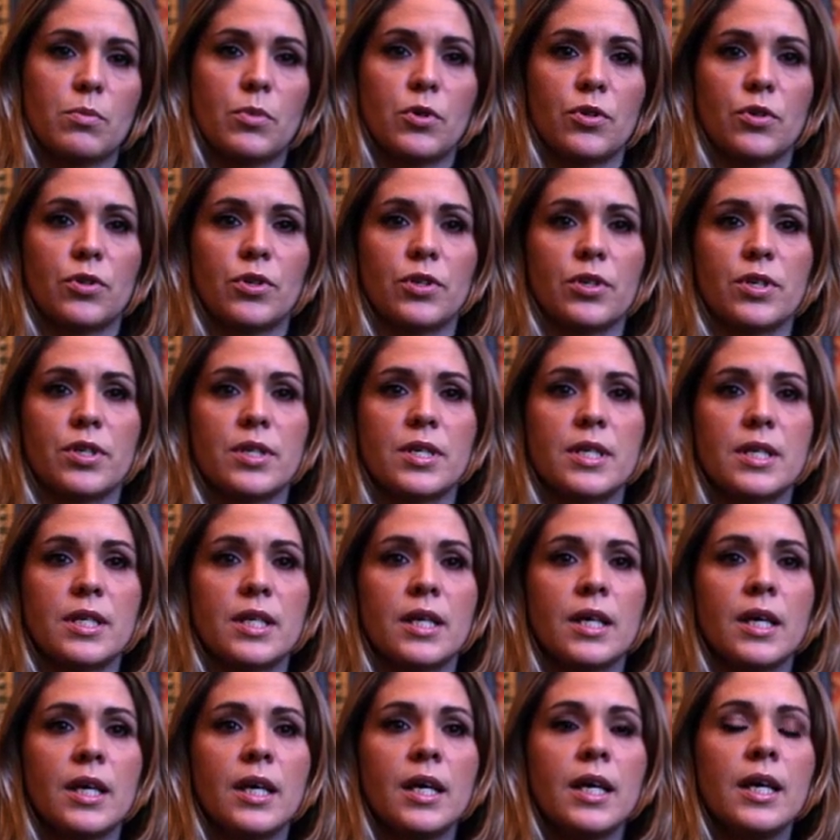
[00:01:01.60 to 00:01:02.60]

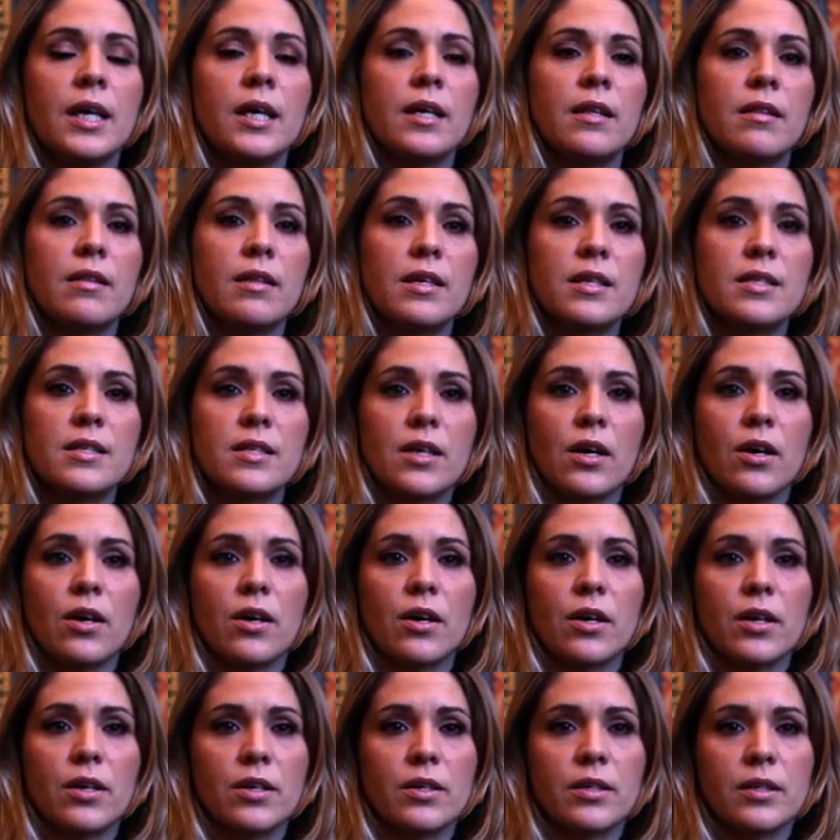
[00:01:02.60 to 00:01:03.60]
borders. These
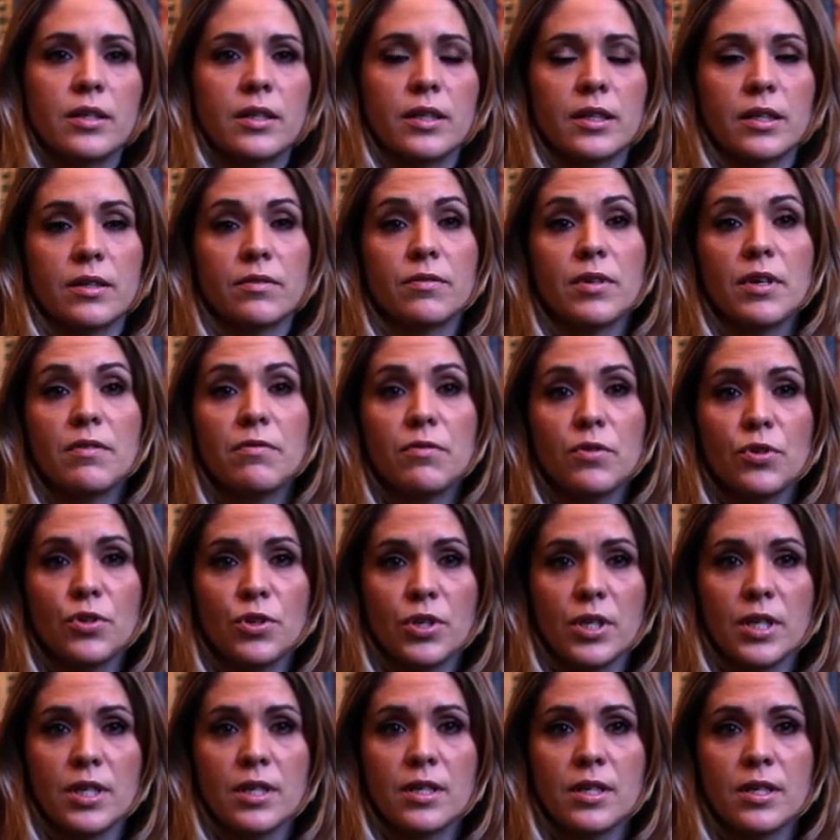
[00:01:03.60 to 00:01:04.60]
are
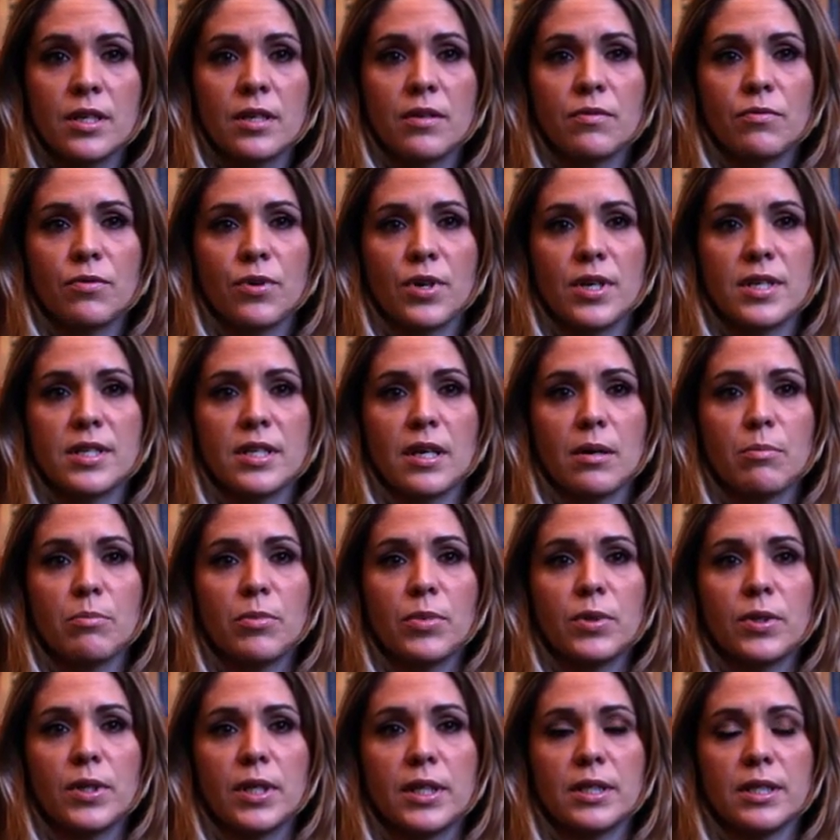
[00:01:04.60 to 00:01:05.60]
refugees, for
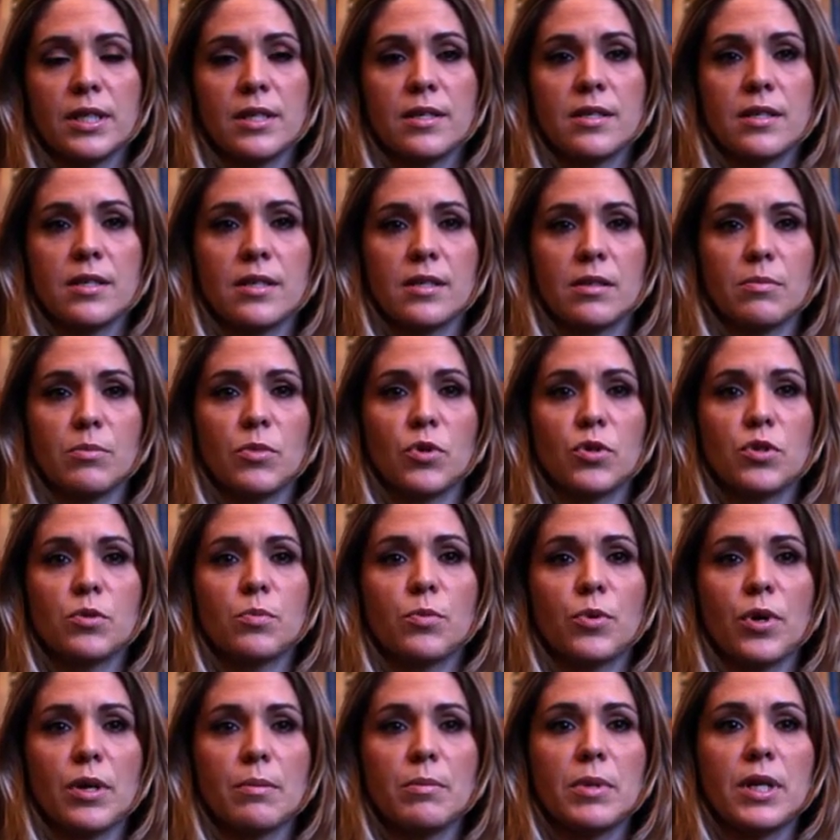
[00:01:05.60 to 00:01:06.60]
example, and this is the most
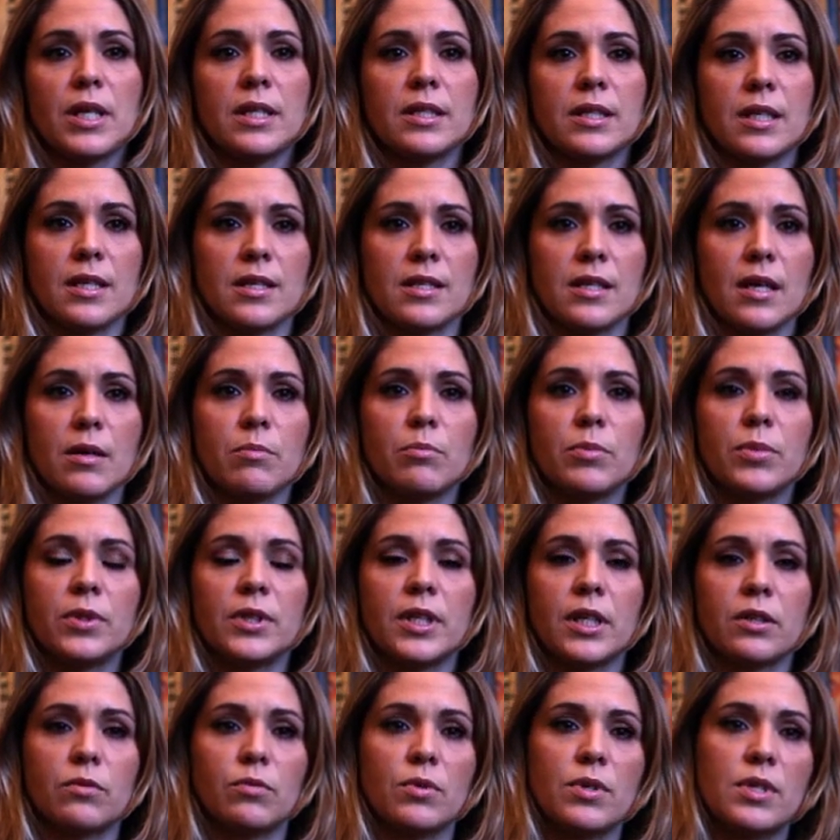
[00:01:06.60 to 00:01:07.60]
prominent example
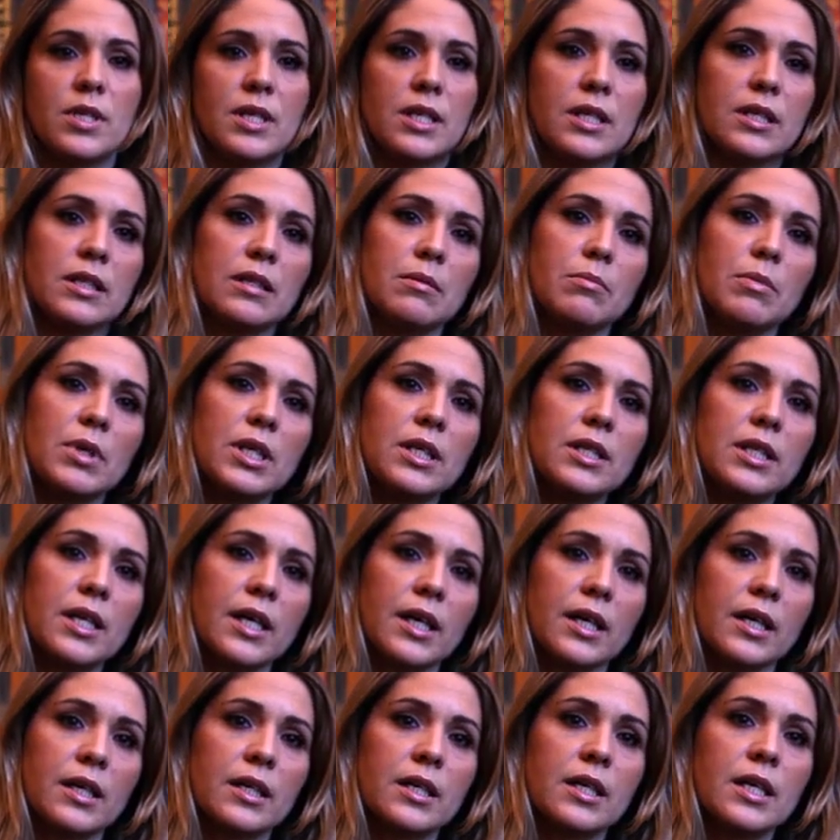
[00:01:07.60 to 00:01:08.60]
that we see in the
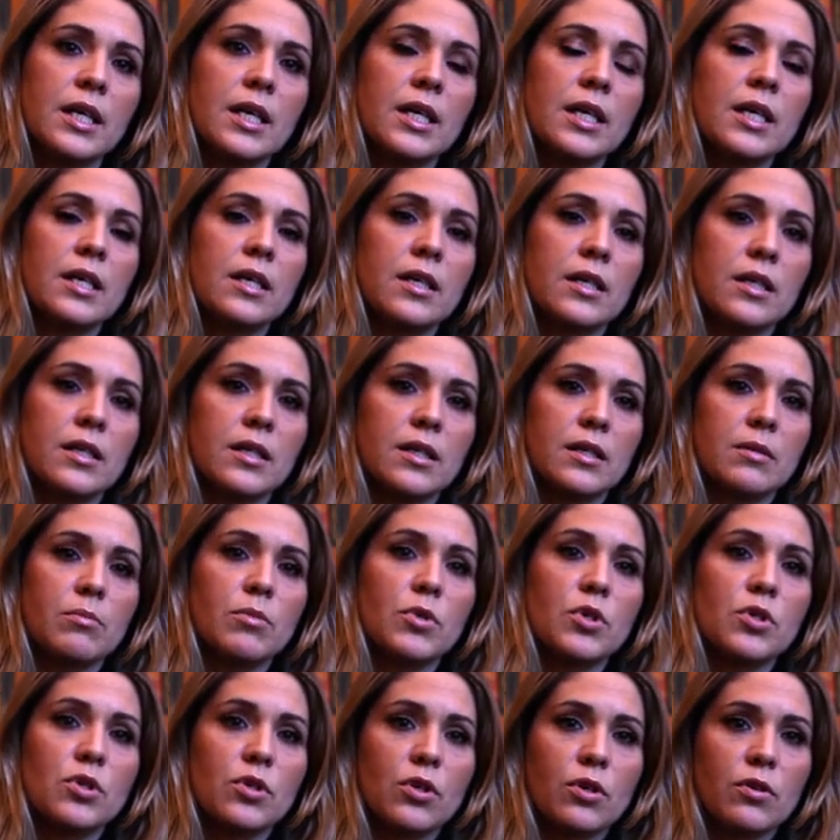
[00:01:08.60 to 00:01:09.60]
media
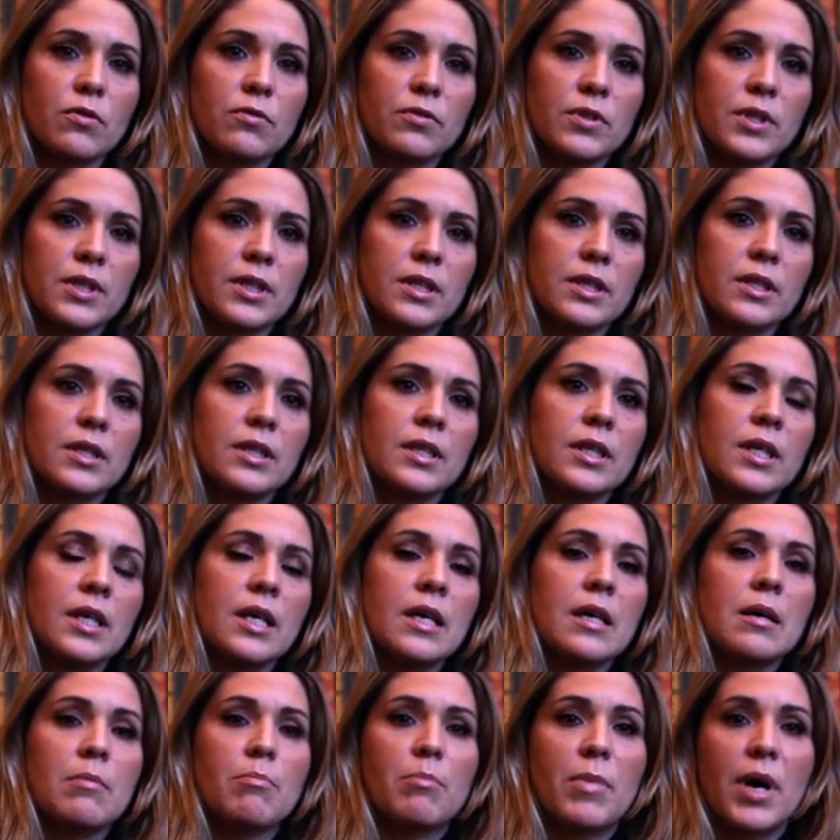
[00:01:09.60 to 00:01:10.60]
most often.
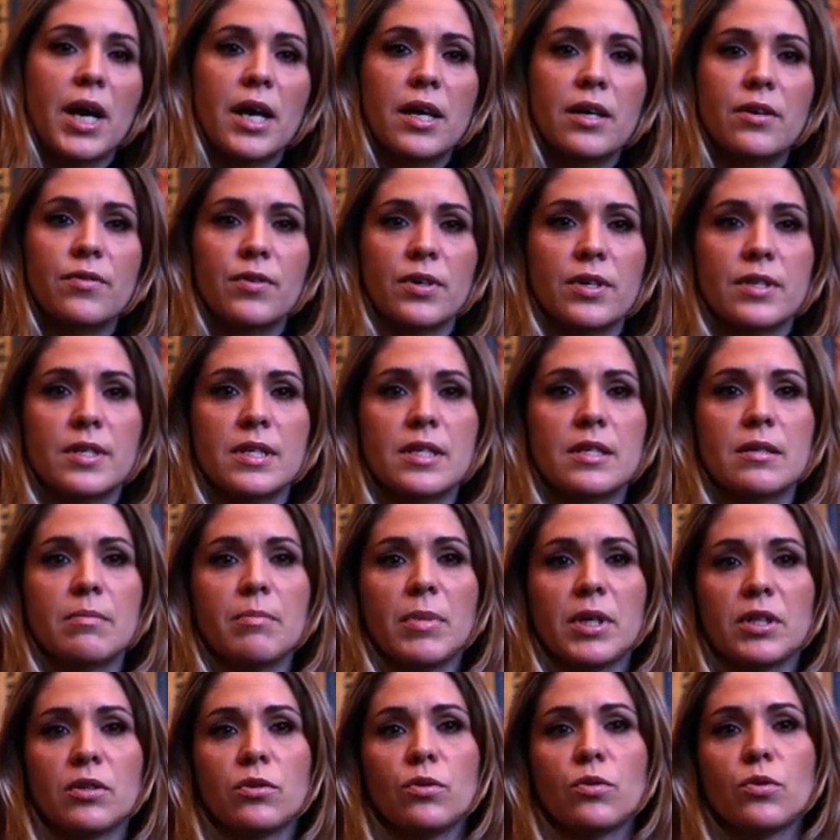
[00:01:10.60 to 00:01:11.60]
Migrants,
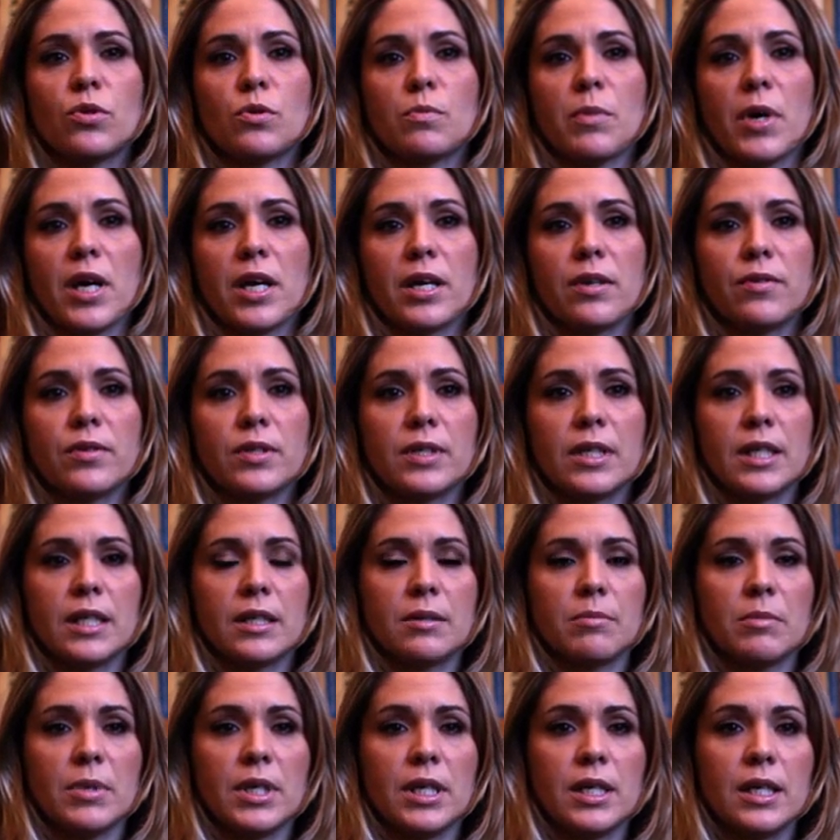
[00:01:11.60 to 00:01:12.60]
but those migrants
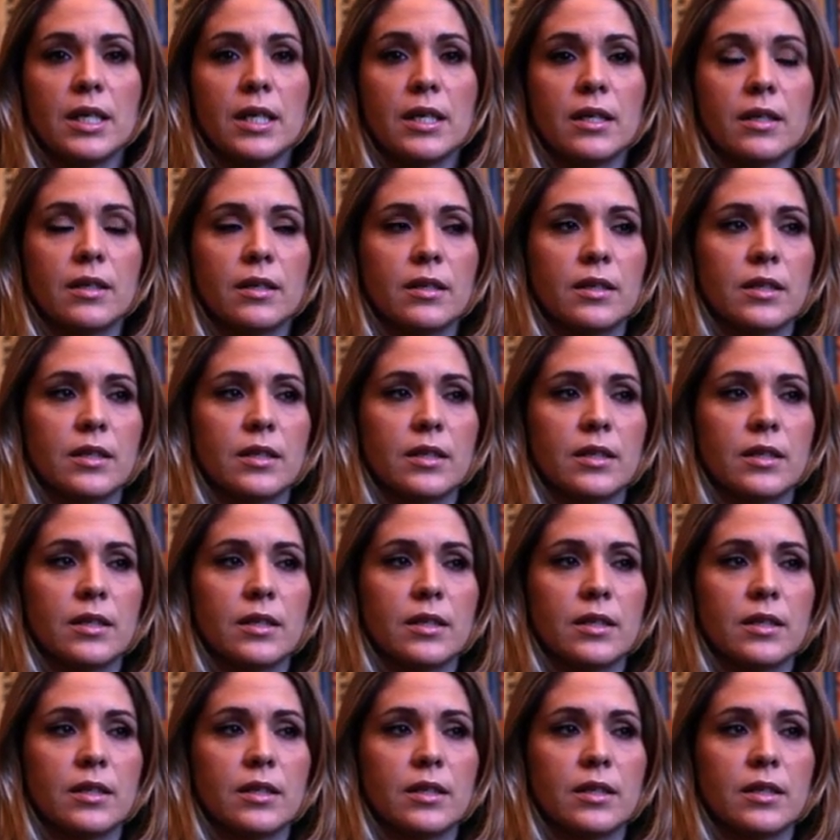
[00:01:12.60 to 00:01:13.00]
can be